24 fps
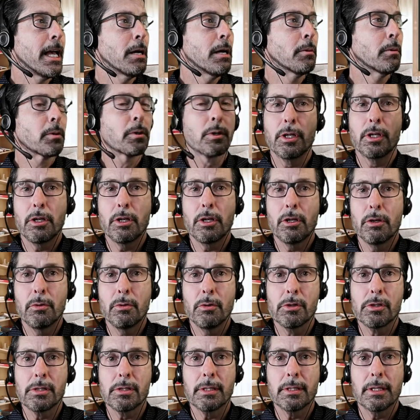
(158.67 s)
and we're going to
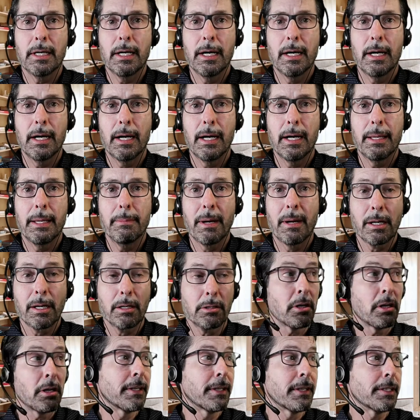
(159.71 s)
use
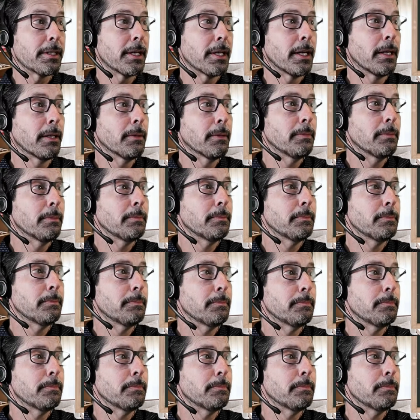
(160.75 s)
Microsoft Excel,